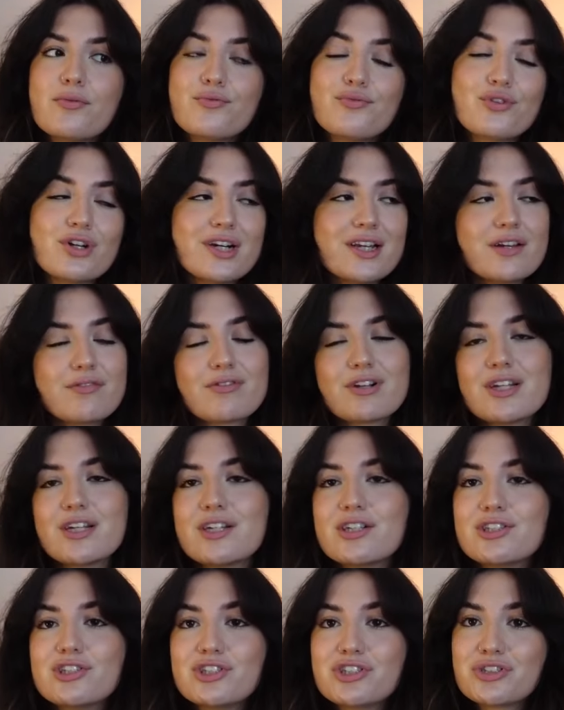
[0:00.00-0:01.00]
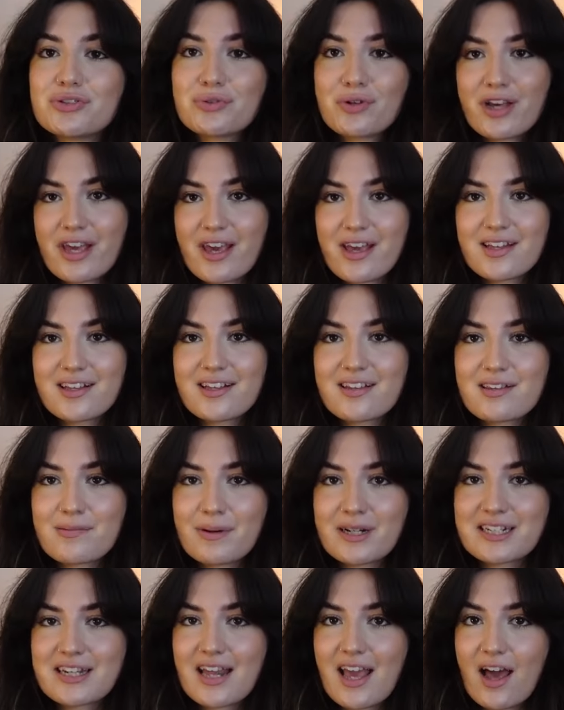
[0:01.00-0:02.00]
really, really enjoying,
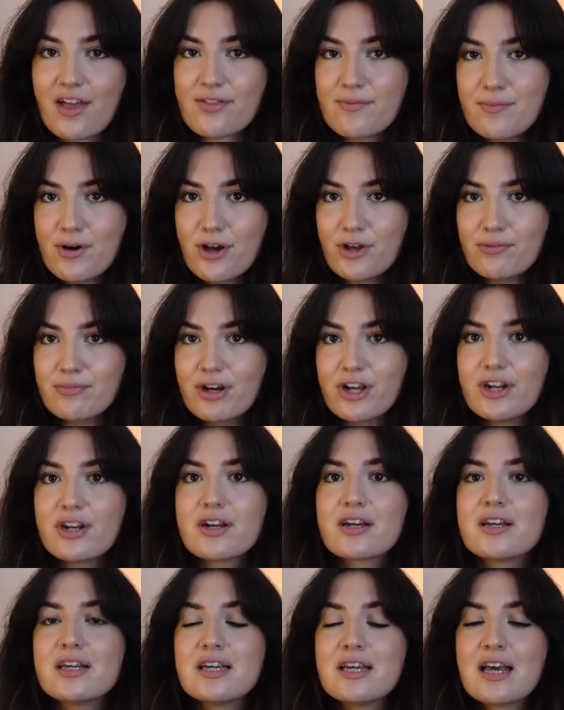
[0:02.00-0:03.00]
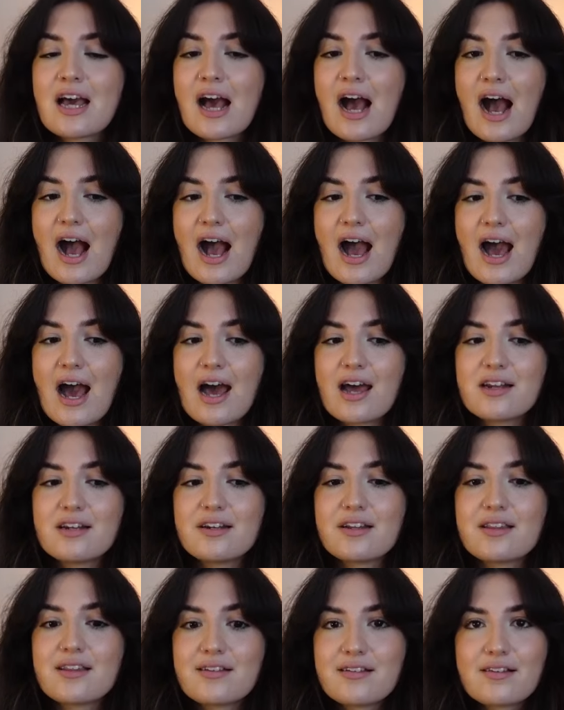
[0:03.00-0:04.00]
especially at the moment and
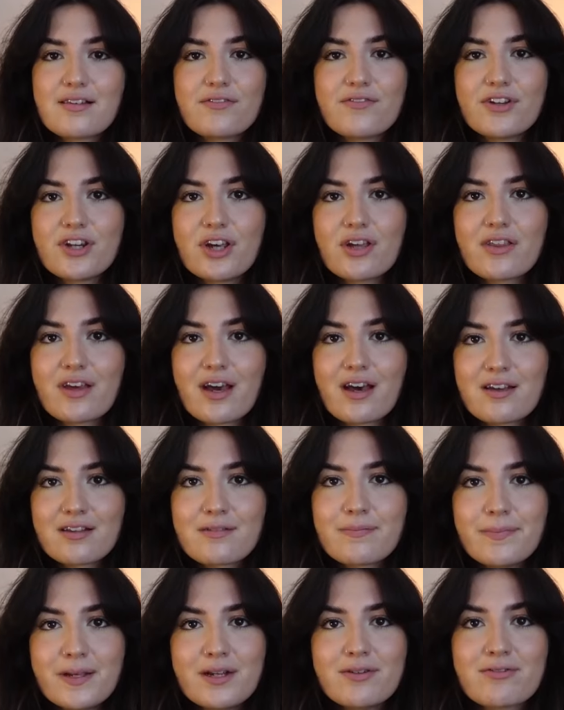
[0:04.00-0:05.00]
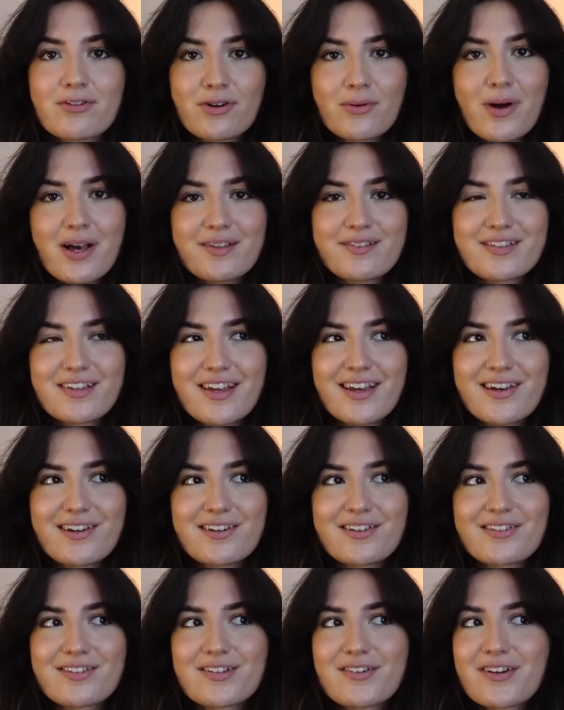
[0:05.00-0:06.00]
this is a video that has been requested
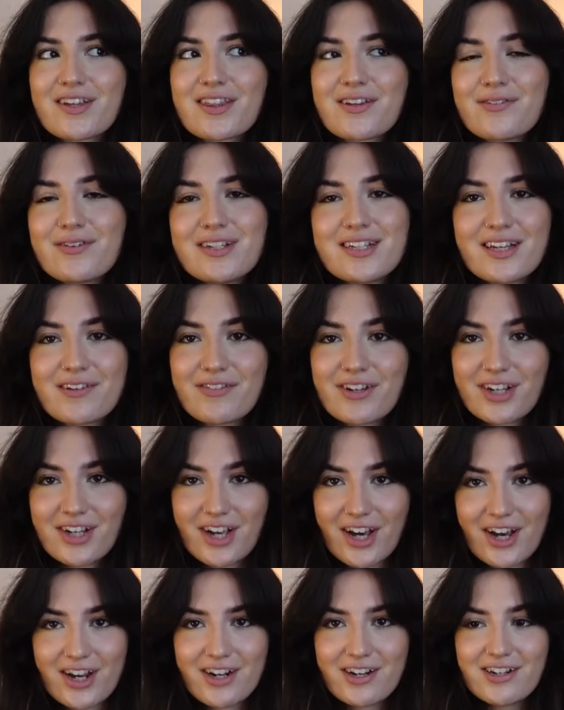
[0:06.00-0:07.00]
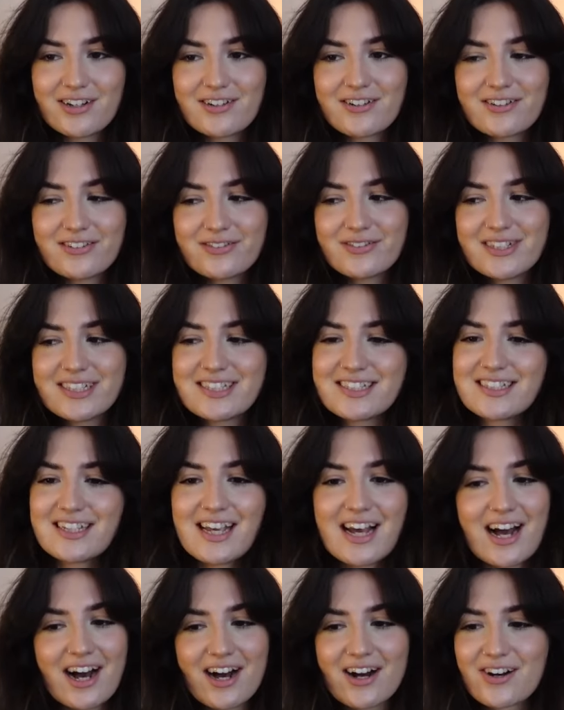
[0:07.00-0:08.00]
so I thought we'd give it a go we'd see
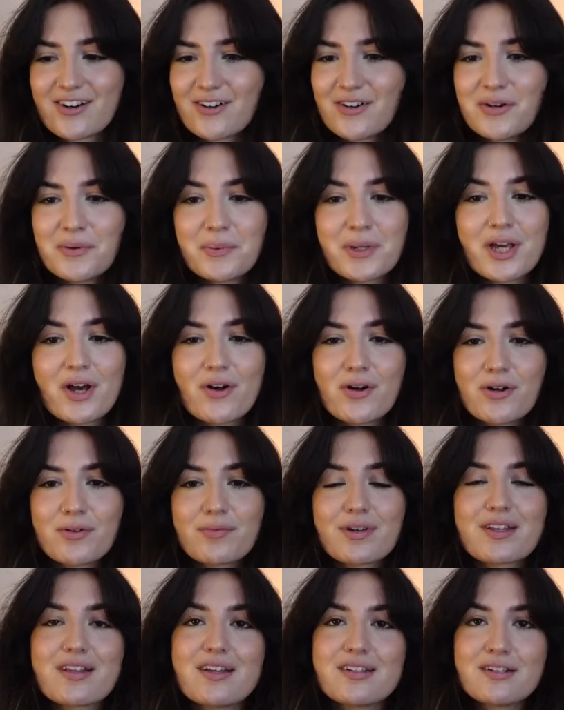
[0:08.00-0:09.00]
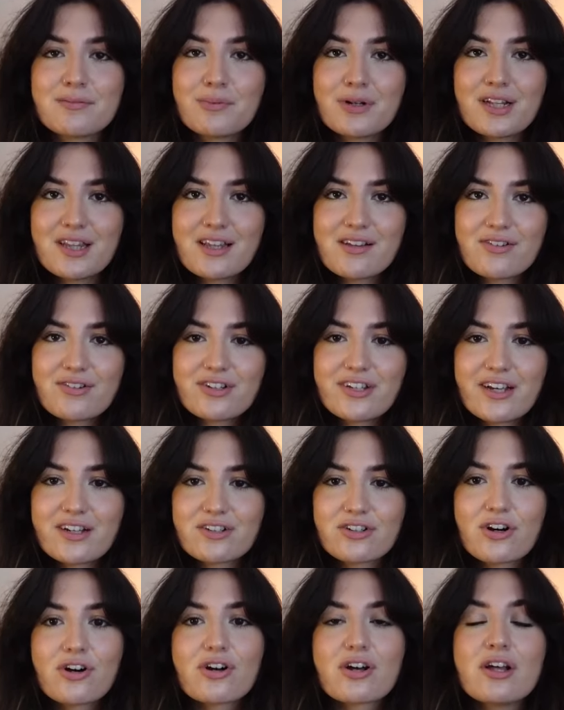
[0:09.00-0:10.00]
how we get on because I did one of these on
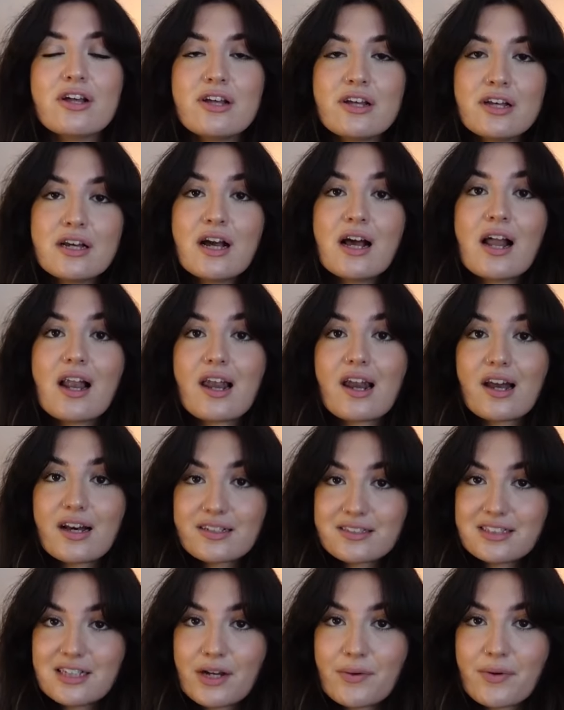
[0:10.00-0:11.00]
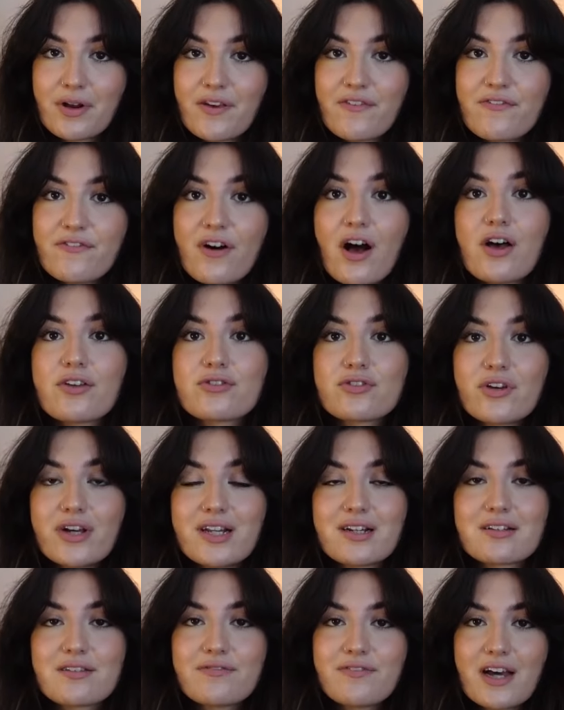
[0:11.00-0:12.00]
TikTok last year when I first got
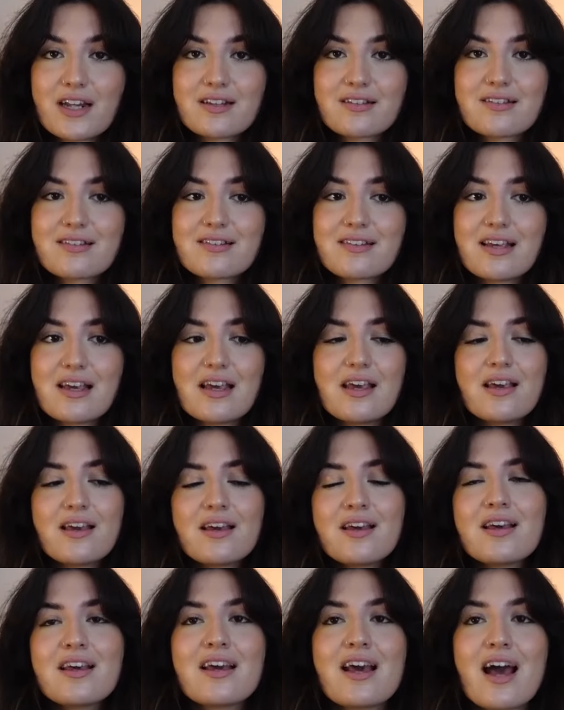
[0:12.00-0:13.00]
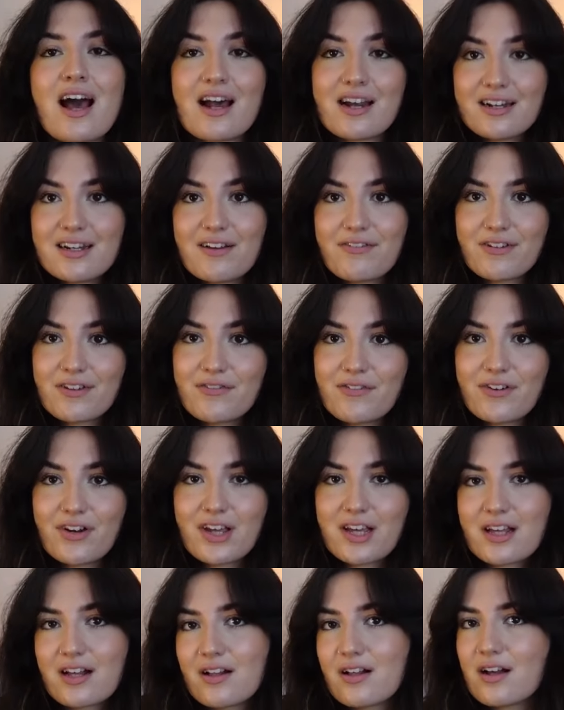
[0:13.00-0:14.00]
into fantasy and I definitely feel
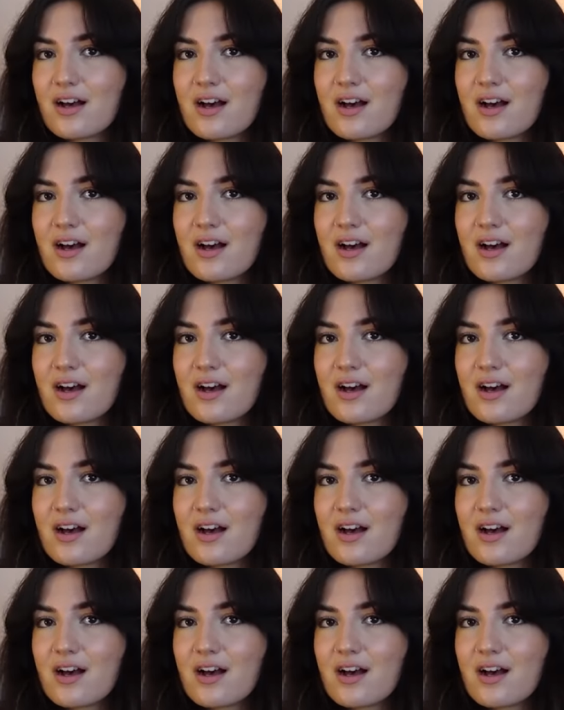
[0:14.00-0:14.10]
like